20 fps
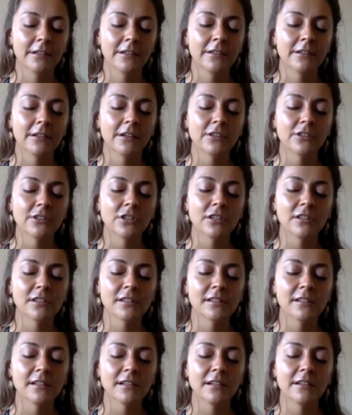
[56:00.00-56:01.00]
not
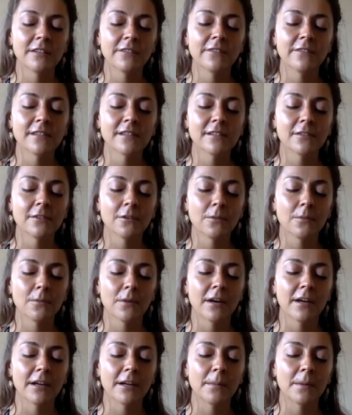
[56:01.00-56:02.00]
just in the physical
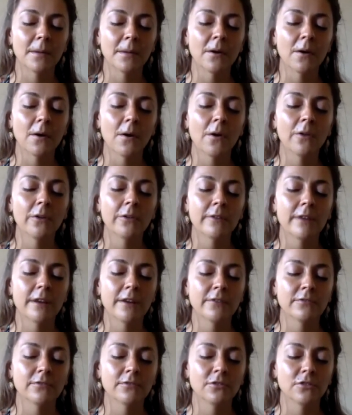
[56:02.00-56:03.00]
body, but all
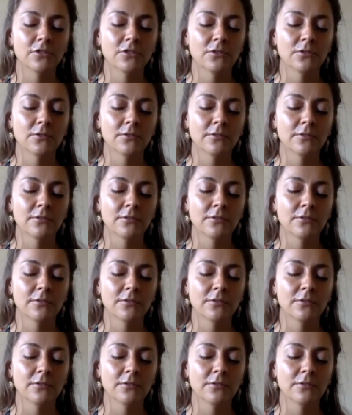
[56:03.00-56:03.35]
around you.